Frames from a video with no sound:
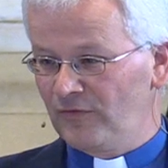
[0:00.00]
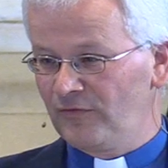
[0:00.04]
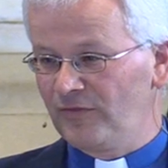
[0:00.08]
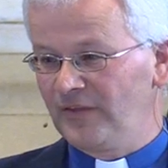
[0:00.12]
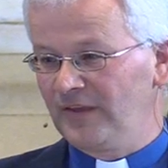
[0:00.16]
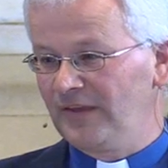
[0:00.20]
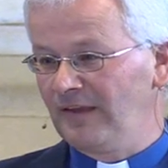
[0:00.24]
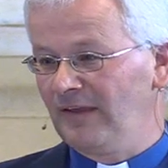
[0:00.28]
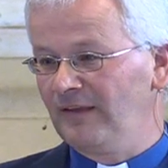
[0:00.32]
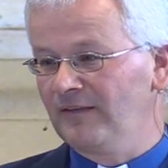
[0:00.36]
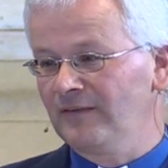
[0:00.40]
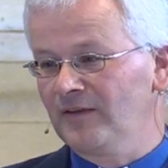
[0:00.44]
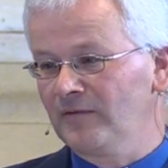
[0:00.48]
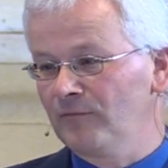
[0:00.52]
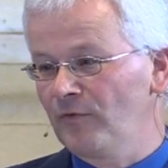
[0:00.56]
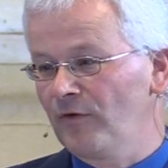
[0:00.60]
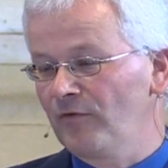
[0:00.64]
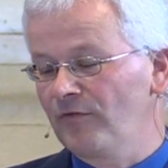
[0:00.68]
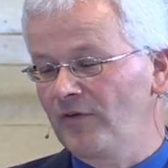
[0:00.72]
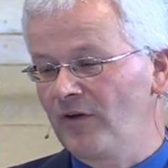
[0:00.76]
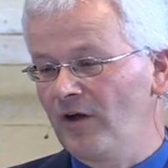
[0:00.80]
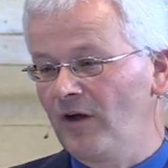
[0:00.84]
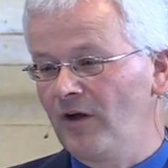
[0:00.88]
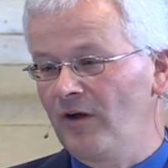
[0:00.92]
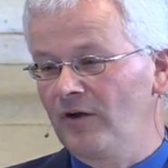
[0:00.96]
of the kingdom
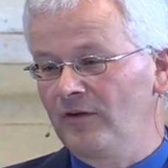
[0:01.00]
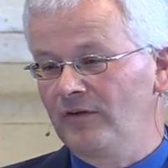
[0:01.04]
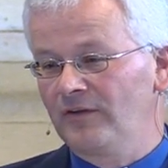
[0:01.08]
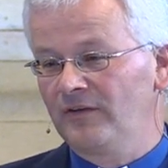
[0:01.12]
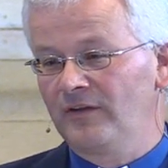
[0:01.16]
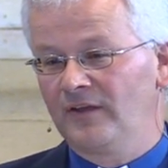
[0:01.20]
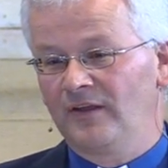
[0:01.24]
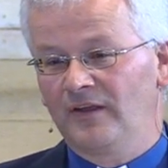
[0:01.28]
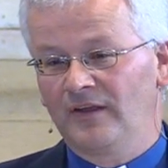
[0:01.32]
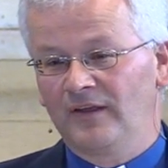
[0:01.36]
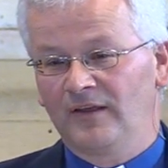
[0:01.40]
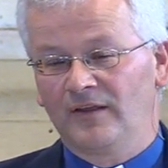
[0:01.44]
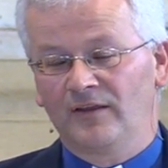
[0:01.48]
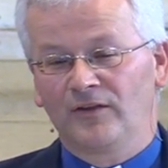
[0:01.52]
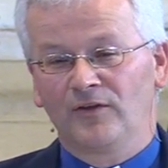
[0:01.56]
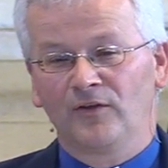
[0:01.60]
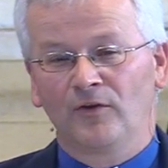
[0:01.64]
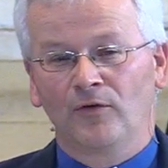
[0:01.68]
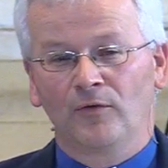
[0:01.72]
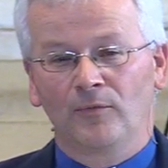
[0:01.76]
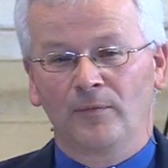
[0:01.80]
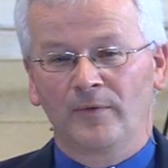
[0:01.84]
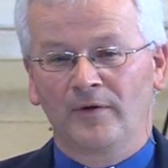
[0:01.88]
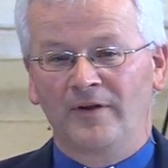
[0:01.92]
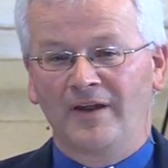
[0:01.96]
of God. You
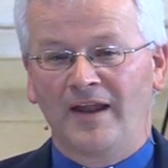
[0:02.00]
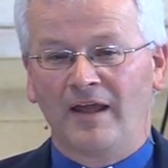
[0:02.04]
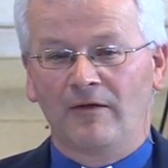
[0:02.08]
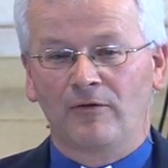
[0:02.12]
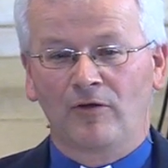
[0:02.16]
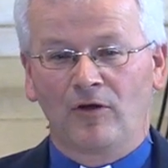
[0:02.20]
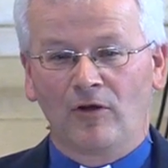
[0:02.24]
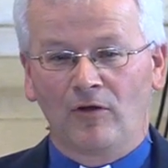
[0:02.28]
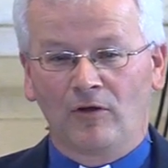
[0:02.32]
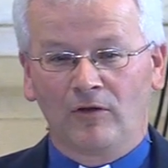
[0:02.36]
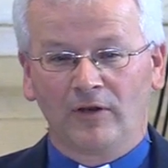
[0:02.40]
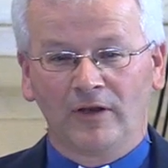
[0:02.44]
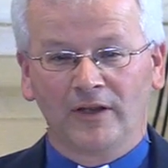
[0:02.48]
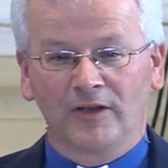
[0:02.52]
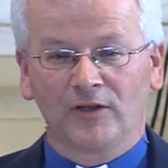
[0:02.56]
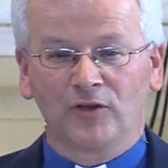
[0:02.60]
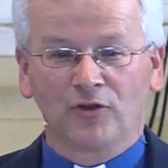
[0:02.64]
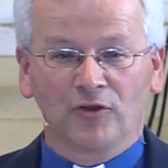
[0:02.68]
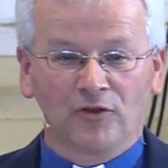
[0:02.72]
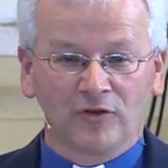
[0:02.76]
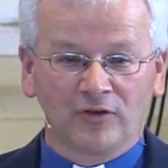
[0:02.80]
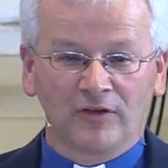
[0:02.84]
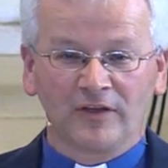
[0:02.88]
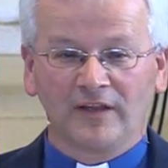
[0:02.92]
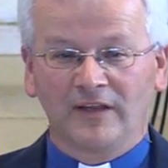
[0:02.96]
know, we're now calling
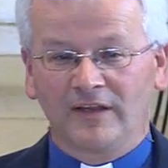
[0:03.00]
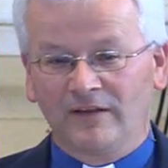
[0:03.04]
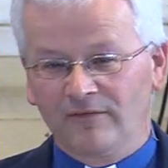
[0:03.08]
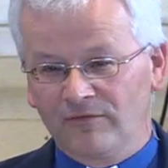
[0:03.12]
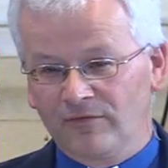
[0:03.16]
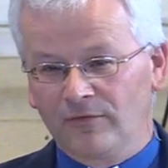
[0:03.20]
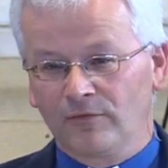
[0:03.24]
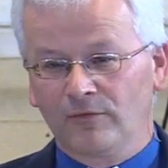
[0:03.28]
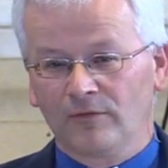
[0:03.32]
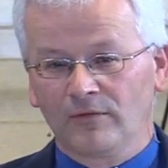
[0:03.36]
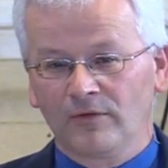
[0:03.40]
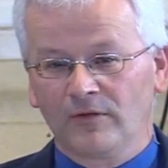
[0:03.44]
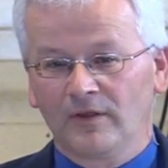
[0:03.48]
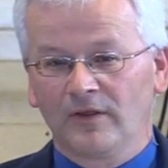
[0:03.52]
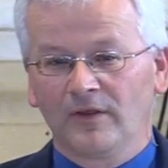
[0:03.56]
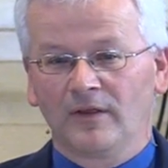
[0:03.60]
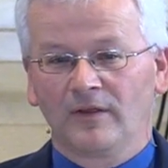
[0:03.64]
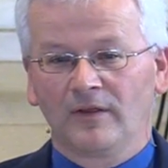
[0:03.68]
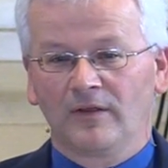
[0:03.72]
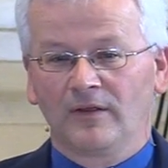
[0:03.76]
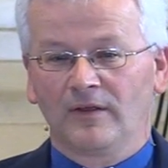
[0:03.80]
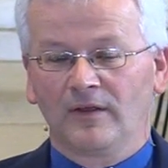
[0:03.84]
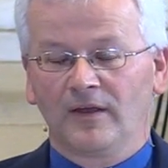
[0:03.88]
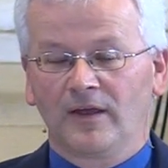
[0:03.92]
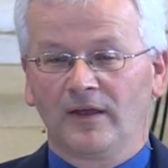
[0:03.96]
good evil.
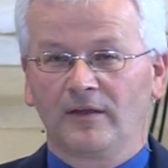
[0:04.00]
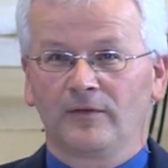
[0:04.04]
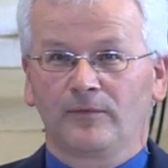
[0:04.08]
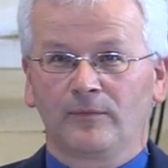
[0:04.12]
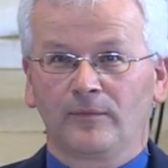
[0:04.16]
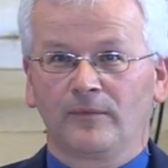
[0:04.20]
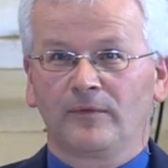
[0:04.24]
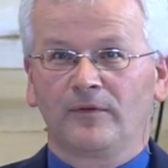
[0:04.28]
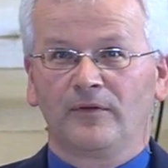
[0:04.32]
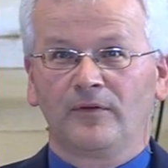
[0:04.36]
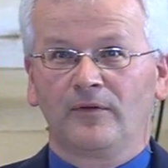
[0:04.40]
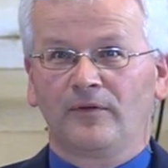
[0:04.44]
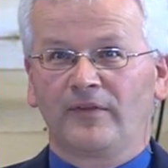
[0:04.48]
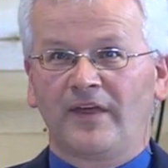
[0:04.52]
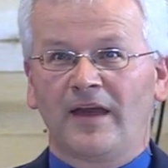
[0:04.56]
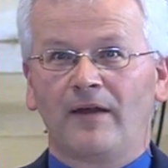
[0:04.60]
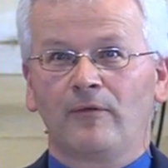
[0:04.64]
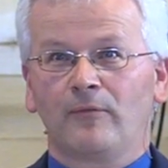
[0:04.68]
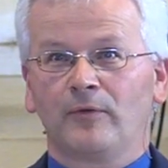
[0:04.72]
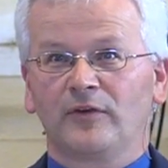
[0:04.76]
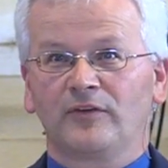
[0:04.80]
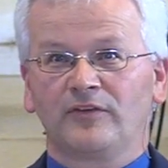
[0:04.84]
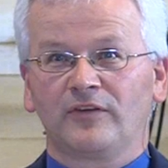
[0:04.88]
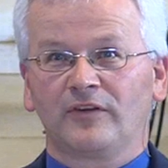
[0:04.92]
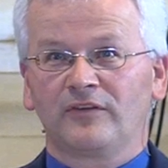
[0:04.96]
You know,
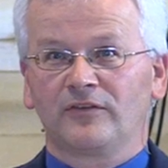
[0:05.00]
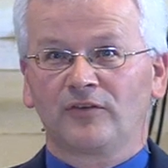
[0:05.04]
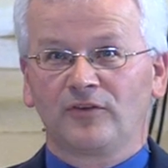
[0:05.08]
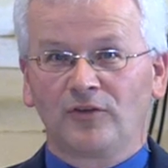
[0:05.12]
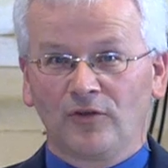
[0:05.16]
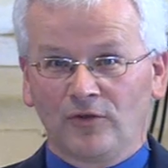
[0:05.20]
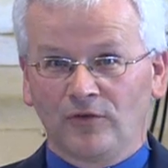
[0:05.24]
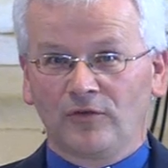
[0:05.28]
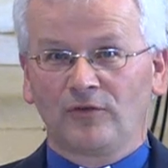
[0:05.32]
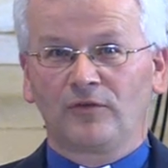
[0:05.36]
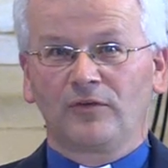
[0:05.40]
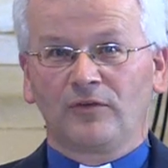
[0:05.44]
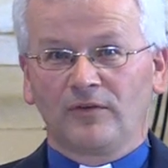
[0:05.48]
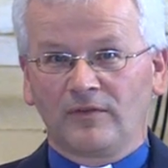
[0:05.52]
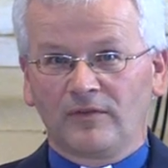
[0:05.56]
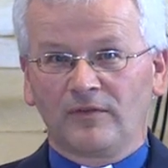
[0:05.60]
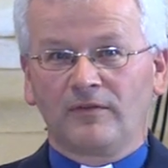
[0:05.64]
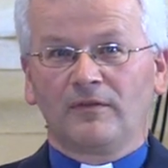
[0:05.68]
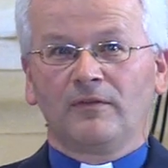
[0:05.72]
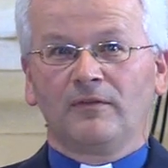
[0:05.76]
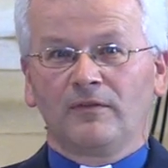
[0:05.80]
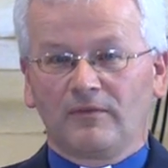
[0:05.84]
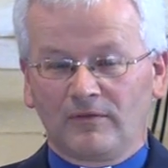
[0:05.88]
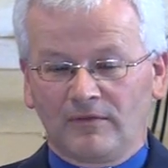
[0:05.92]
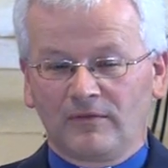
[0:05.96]
that which is good
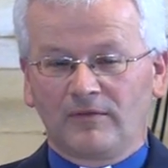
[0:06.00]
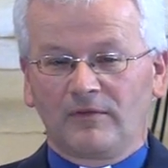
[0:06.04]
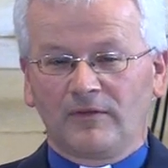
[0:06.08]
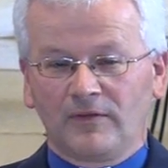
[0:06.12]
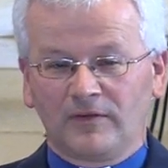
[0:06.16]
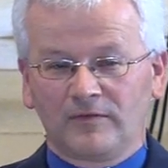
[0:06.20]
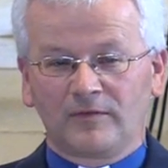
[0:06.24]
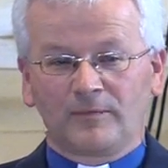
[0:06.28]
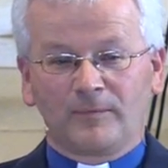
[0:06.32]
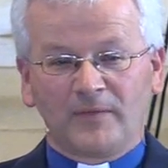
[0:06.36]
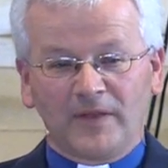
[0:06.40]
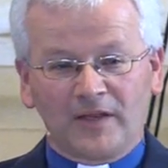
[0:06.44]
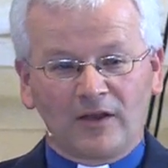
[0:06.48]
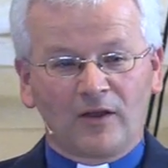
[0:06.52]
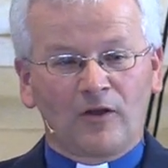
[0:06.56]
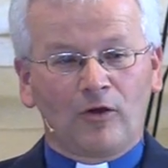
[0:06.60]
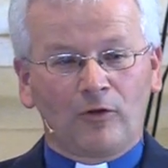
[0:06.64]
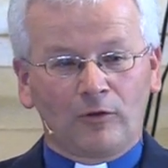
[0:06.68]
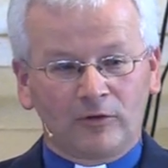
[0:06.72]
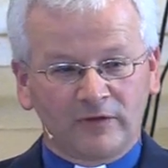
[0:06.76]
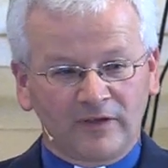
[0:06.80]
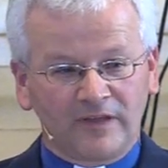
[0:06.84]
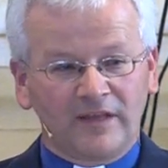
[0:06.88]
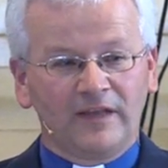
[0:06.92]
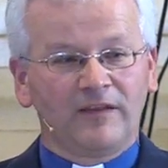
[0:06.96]
is being
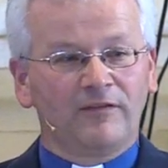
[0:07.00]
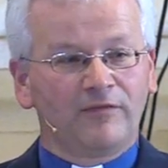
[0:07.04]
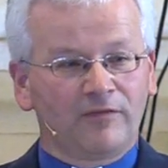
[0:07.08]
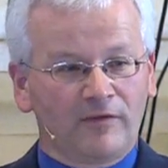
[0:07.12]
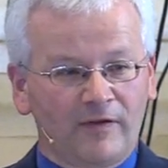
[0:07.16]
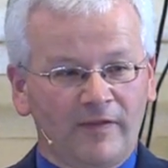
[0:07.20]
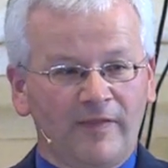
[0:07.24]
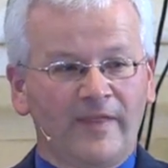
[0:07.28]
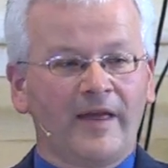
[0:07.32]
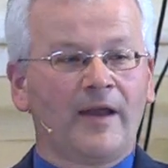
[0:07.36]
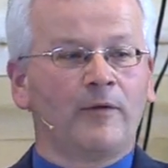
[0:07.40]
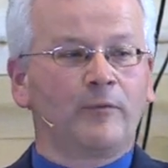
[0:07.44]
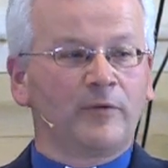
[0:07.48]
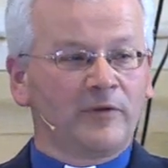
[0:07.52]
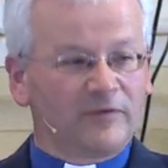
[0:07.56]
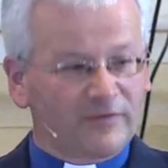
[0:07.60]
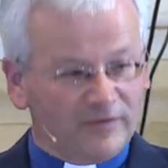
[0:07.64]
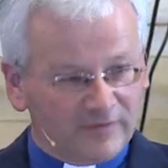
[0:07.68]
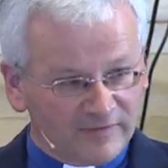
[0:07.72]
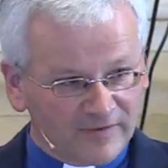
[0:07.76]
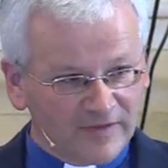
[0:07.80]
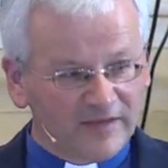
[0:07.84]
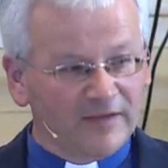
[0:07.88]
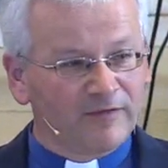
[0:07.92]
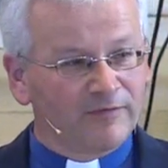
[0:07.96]
called evil, and that which
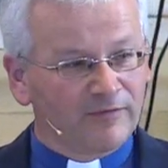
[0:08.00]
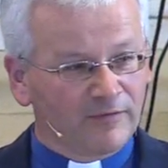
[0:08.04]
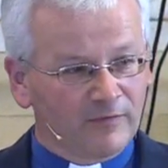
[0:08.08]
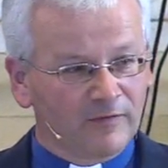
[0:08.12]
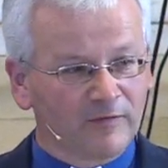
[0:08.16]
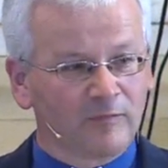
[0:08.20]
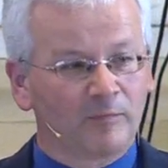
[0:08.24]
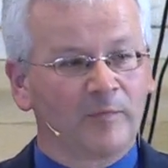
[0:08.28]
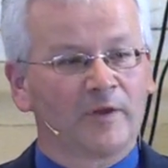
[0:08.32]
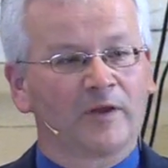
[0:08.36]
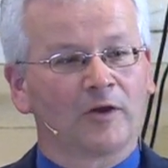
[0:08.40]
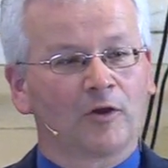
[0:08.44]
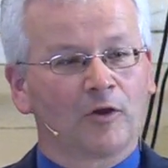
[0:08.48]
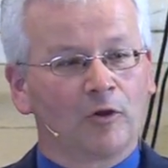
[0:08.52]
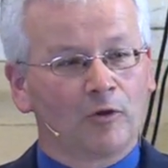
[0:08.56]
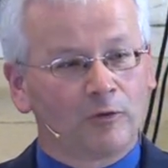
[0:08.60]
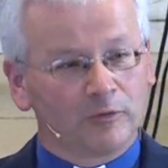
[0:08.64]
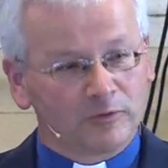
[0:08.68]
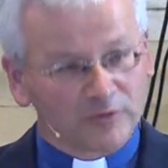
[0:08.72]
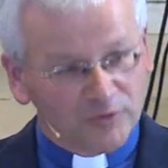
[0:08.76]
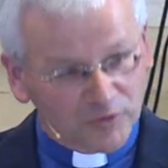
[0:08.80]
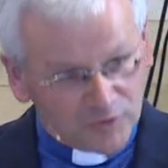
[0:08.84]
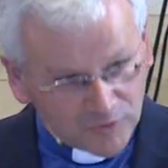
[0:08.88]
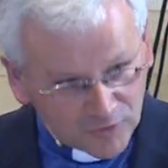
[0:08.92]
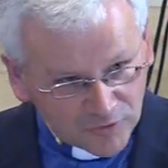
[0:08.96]
is evil is being
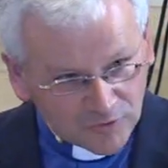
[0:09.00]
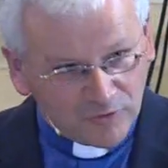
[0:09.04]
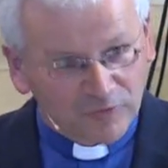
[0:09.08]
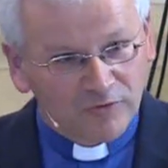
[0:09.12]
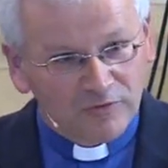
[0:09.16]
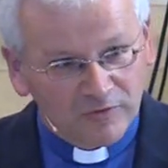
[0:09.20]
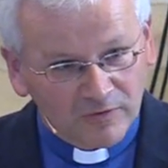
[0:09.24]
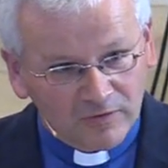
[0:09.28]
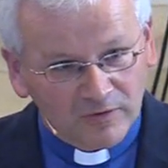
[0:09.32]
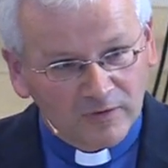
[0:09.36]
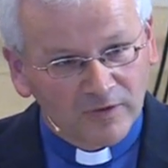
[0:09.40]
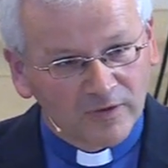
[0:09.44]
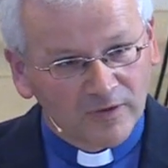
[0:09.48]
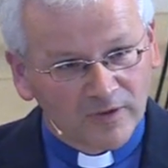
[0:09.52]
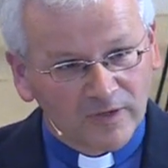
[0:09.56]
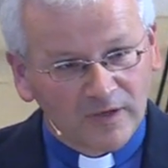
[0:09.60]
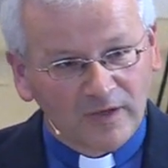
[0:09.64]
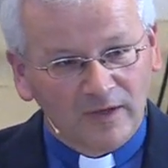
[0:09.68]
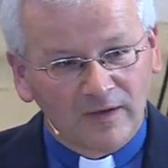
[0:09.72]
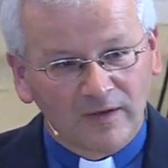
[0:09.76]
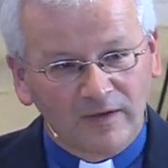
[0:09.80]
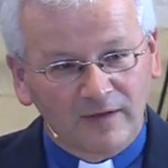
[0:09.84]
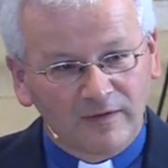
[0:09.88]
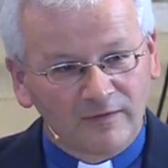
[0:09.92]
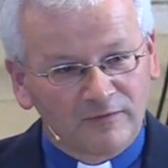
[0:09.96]
called good.
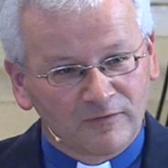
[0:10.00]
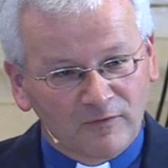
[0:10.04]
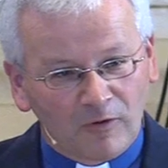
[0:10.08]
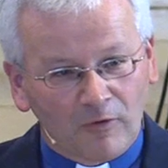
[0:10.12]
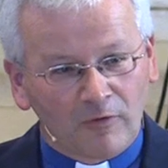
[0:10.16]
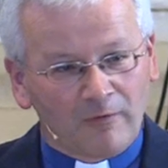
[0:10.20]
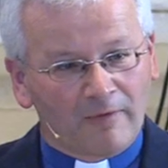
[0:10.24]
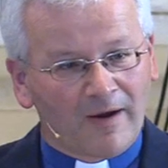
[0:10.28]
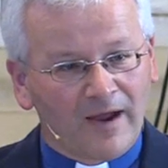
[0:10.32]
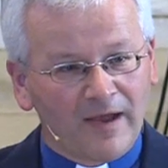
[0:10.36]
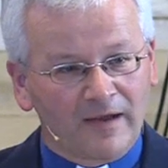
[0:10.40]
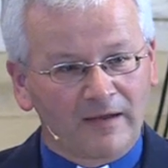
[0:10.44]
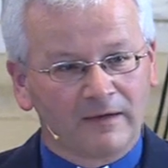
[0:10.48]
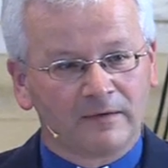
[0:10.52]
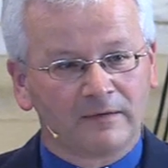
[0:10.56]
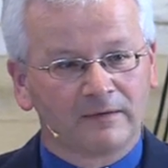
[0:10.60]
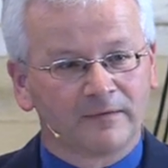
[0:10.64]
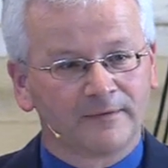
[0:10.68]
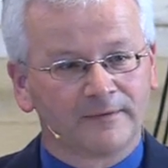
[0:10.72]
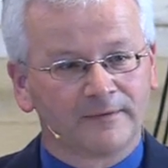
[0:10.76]
It's not right.